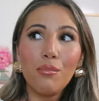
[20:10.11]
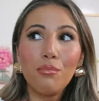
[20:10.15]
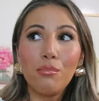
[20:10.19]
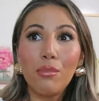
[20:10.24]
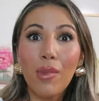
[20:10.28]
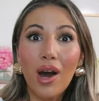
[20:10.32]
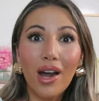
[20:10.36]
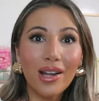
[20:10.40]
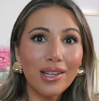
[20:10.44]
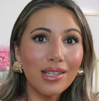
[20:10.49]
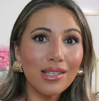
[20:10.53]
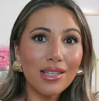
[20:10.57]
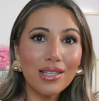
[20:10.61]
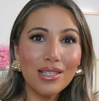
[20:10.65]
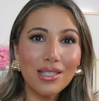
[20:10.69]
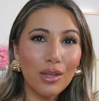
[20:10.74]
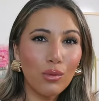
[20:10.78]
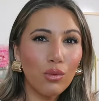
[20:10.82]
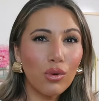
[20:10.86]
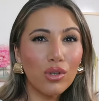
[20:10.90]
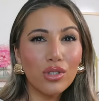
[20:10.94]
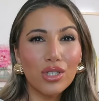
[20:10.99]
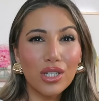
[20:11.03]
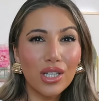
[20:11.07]

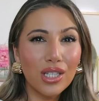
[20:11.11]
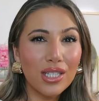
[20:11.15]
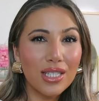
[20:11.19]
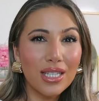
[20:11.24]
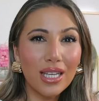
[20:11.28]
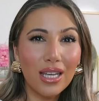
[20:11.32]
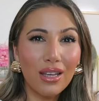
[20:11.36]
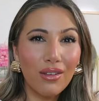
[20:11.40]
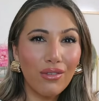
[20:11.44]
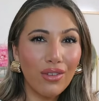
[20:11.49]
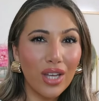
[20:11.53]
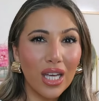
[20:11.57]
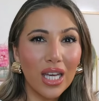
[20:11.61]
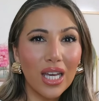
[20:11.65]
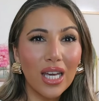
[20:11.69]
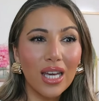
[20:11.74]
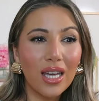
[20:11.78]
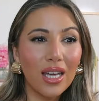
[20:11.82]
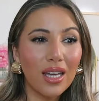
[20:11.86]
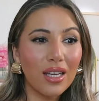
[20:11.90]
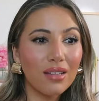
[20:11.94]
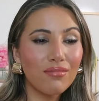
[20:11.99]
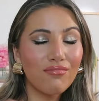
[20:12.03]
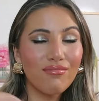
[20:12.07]
mindlessly watching
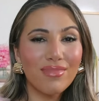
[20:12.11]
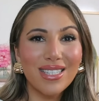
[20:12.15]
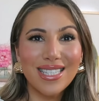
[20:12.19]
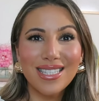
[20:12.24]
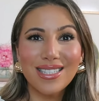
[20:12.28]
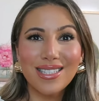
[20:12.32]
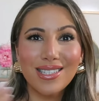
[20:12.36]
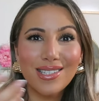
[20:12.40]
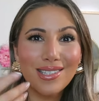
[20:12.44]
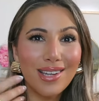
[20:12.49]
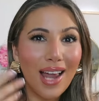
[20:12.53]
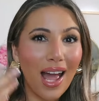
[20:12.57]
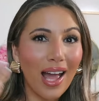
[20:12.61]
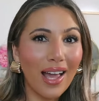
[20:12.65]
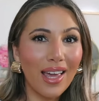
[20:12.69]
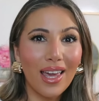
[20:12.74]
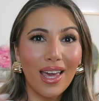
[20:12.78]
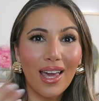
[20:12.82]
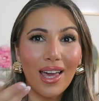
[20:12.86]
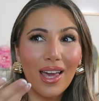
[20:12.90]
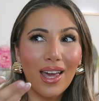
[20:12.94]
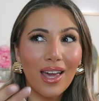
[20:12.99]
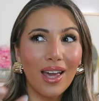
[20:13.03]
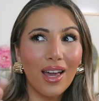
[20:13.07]
TV,
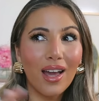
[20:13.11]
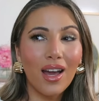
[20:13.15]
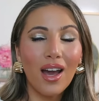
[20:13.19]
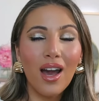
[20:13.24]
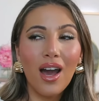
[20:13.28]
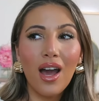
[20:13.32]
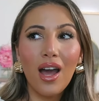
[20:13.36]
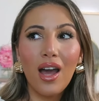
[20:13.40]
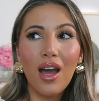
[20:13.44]
snacking.